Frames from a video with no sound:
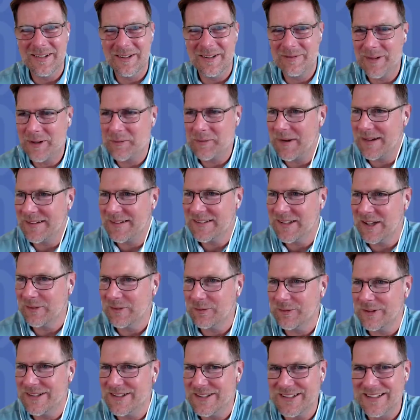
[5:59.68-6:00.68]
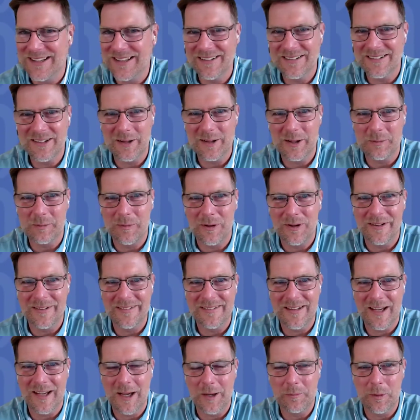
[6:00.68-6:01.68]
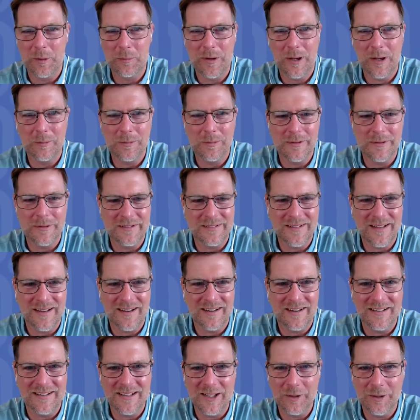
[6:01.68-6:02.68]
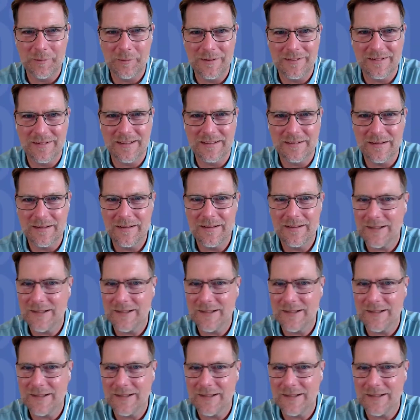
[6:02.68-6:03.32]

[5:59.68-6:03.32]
I find myself reaching out to them all the time. They're probably tired of hearing me like, "Oh,